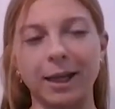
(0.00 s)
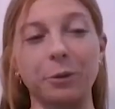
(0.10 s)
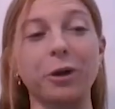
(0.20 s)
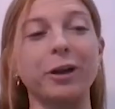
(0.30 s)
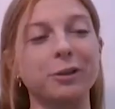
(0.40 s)

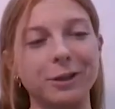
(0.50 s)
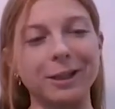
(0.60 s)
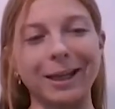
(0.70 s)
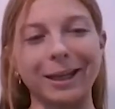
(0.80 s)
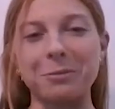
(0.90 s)
we're
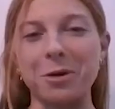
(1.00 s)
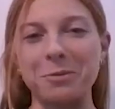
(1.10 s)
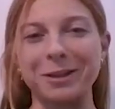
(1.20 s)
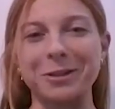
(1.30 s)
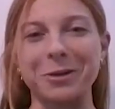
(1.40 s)
undefeated at the
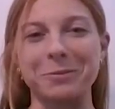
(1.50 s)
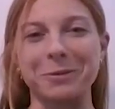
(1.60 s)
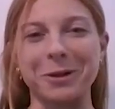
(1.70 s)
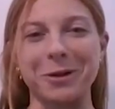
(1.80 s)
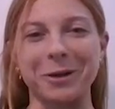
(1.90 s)
moment, so it's
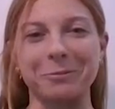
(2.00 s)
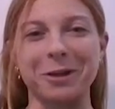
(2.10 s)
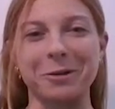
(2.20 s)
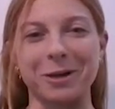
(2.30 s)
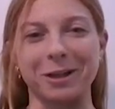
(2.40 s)
been going
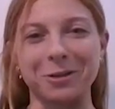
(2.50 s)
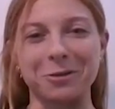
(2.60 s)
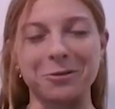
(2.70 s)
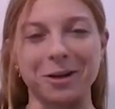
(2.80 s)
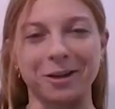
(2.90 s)
pretty well
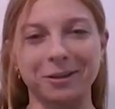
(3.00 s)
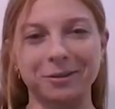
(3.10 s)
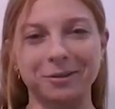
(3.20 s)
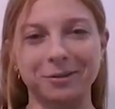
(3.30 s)
so far.